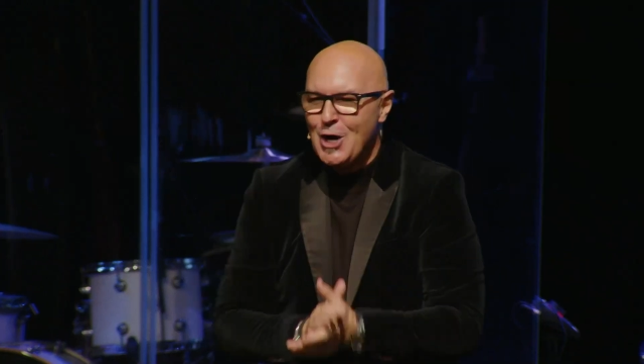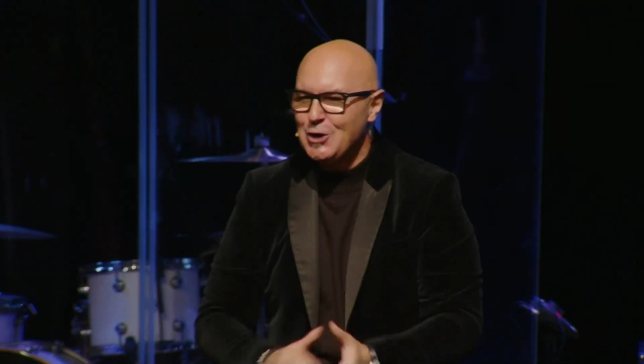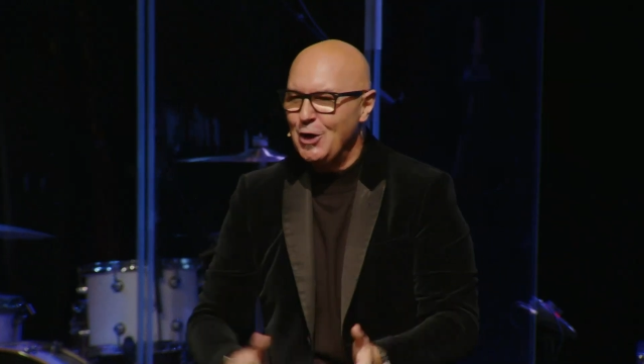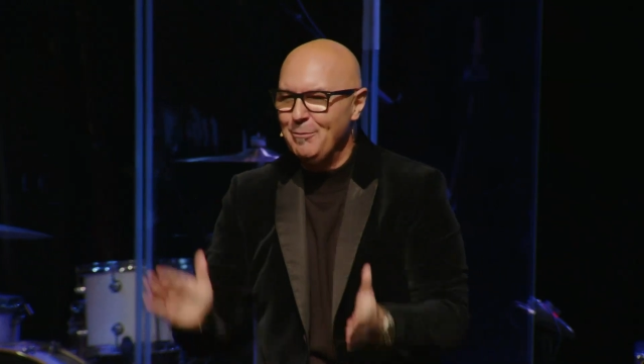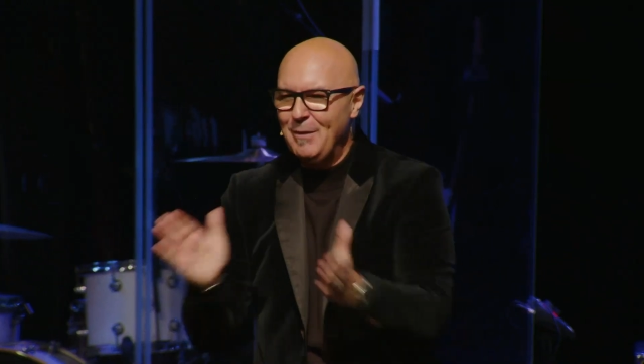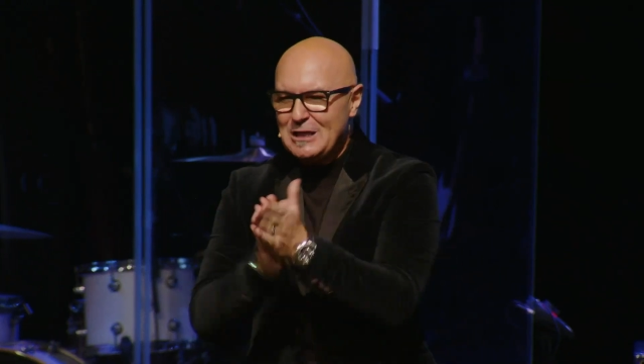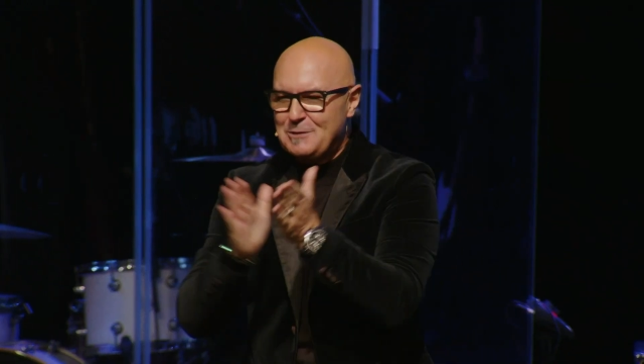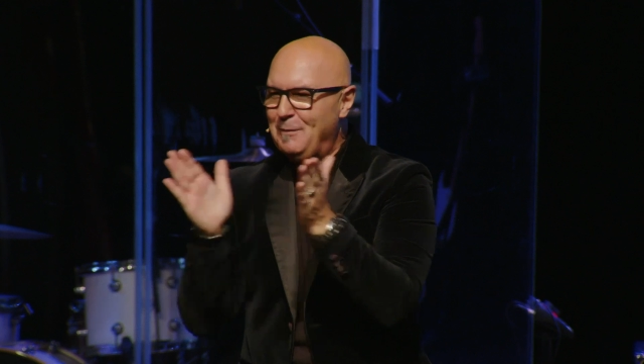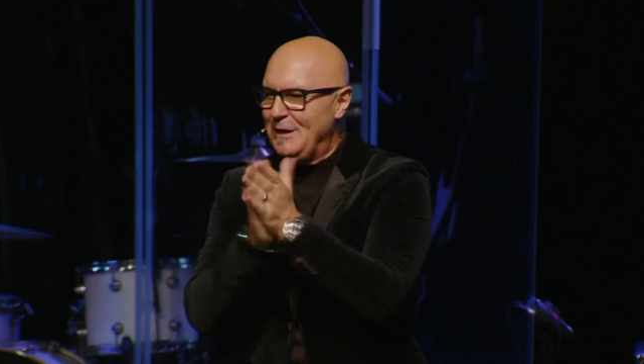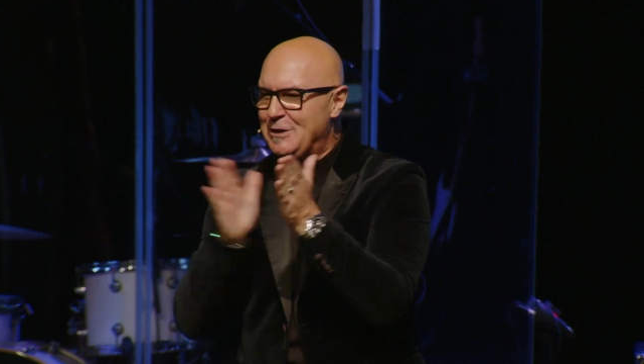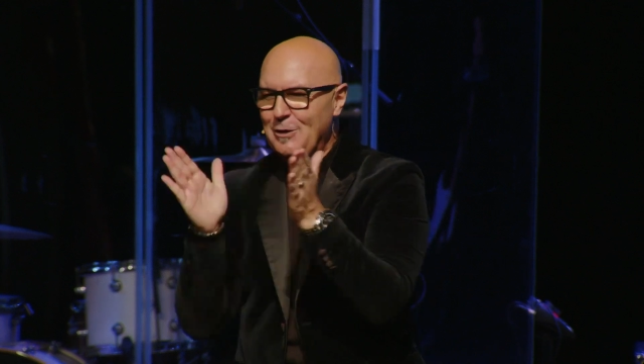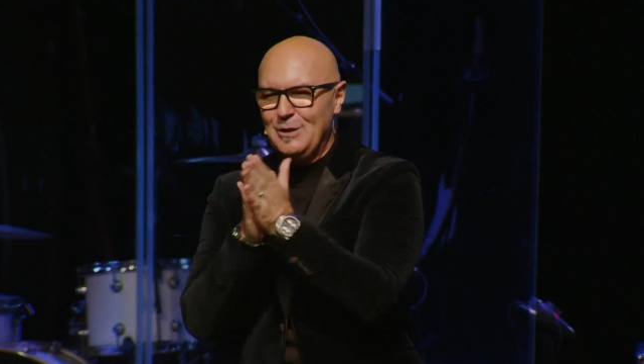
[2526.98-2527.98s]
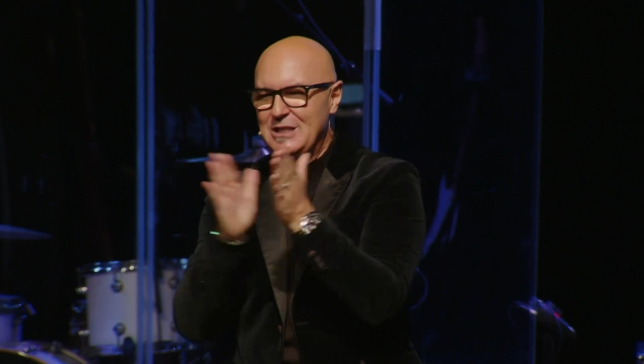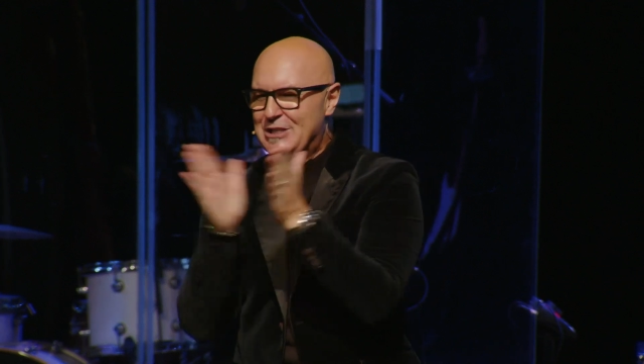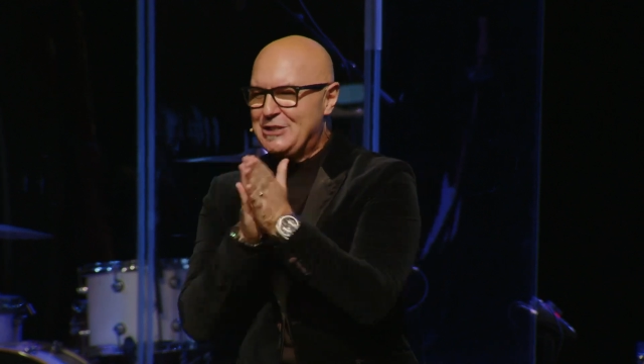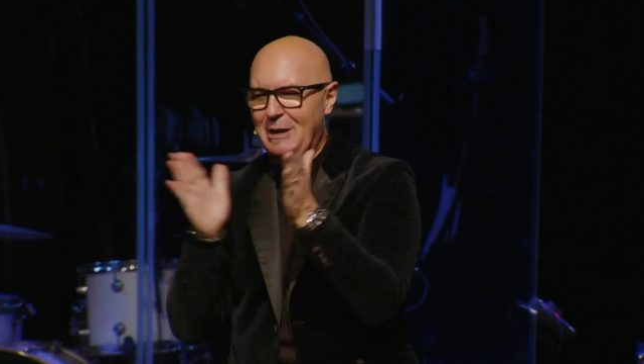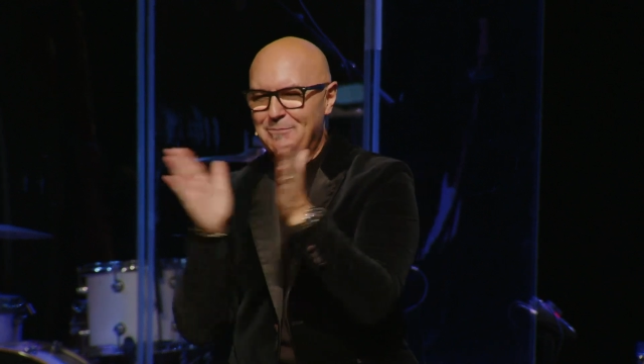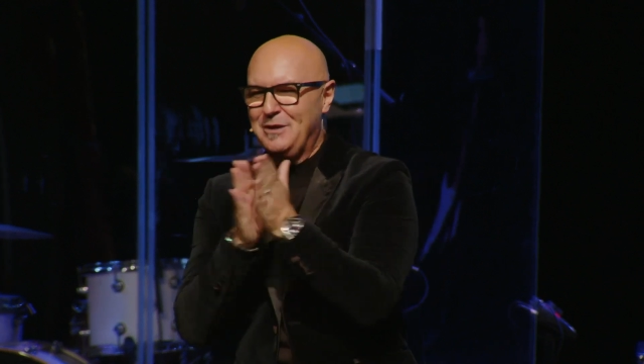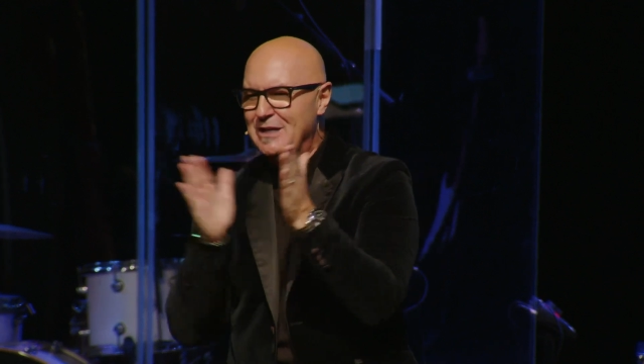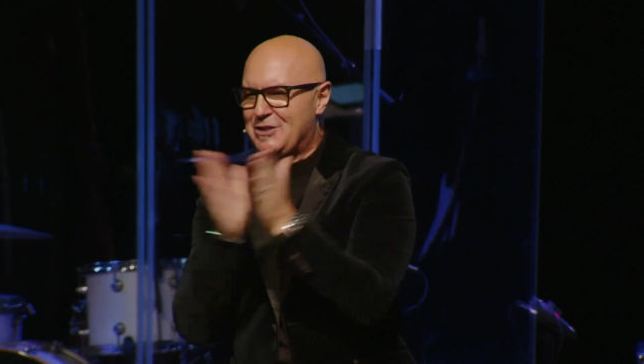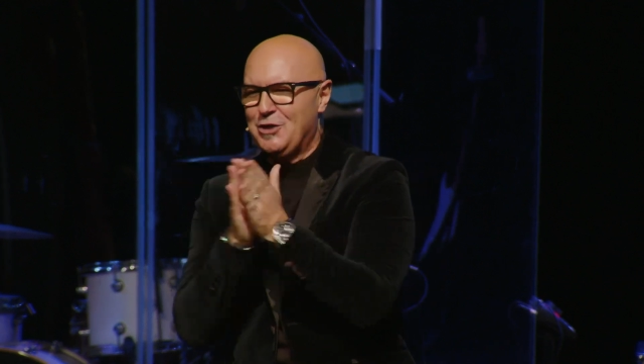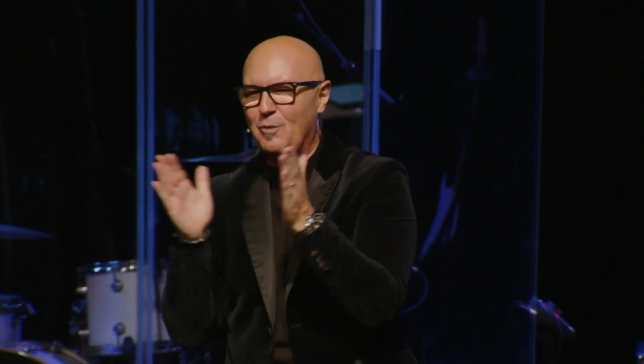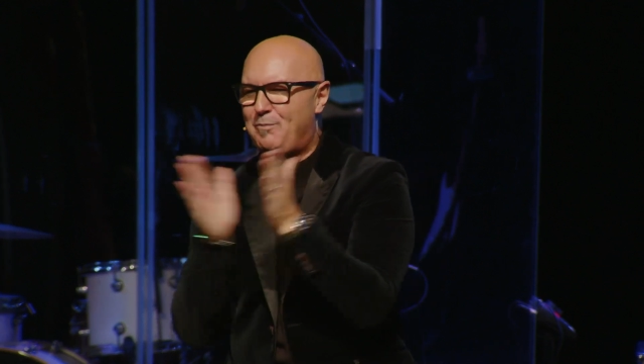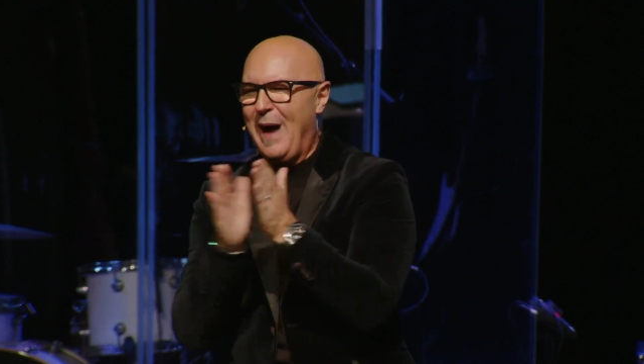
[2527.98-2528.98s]
You must be doing something
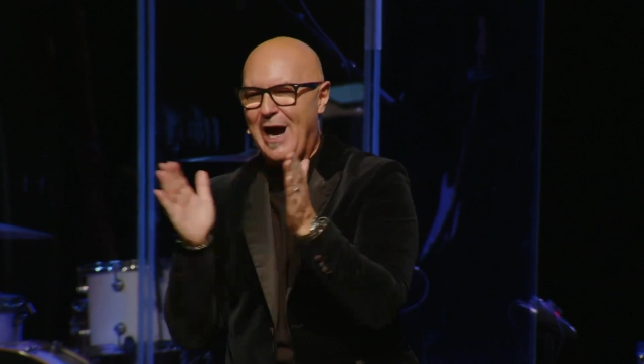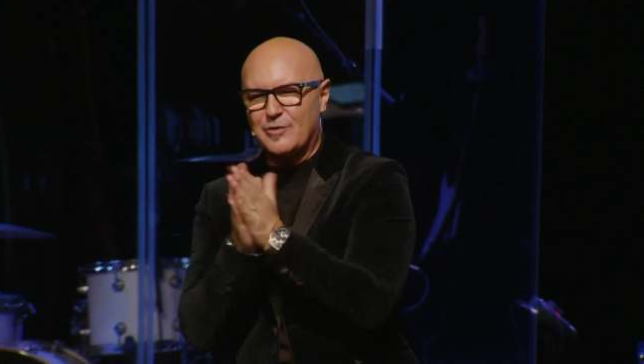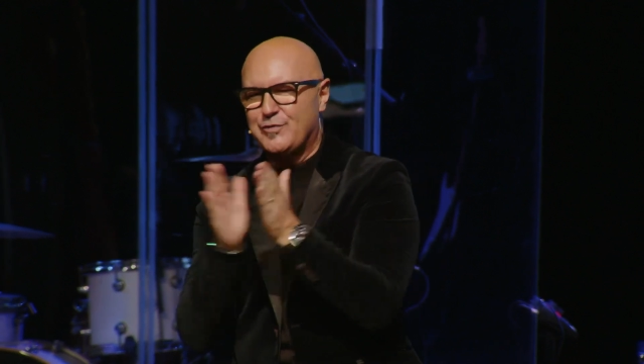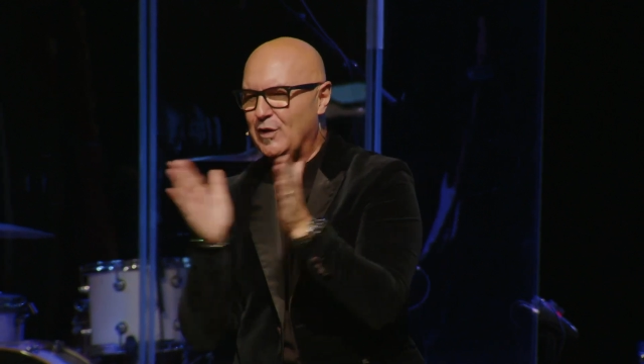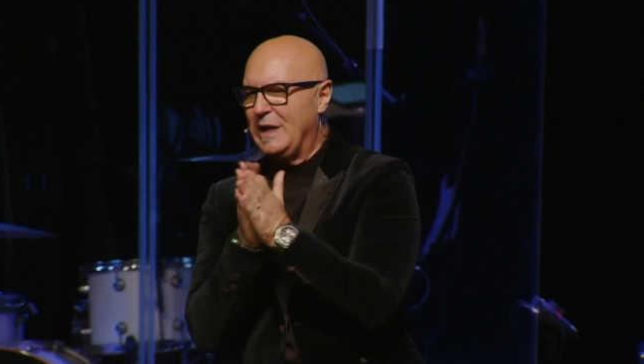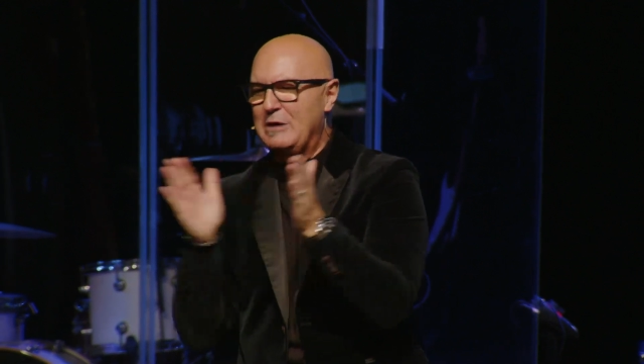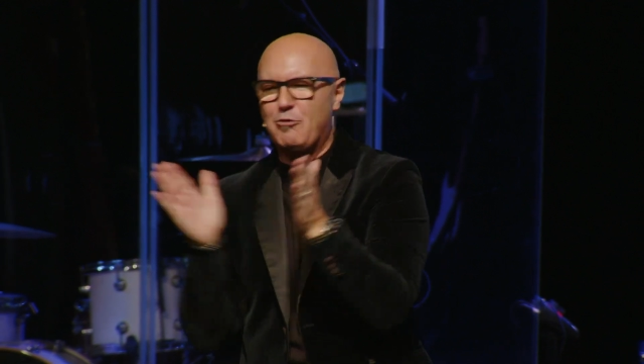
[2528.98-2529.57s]
so powerfully